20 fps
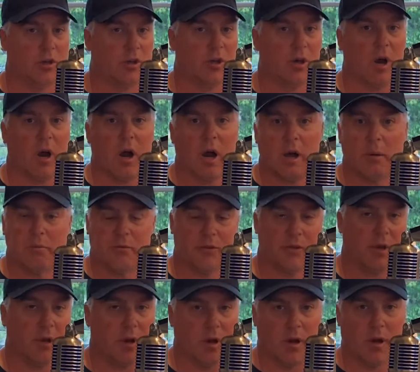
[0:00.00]
gobs
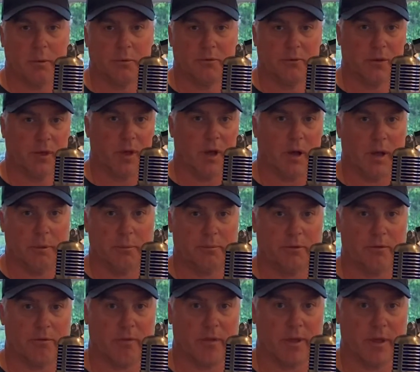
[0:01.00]
and gobs and gobs
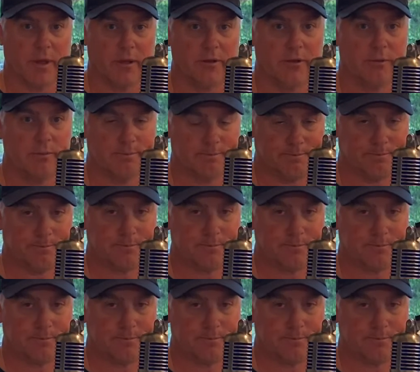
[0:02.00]
of things,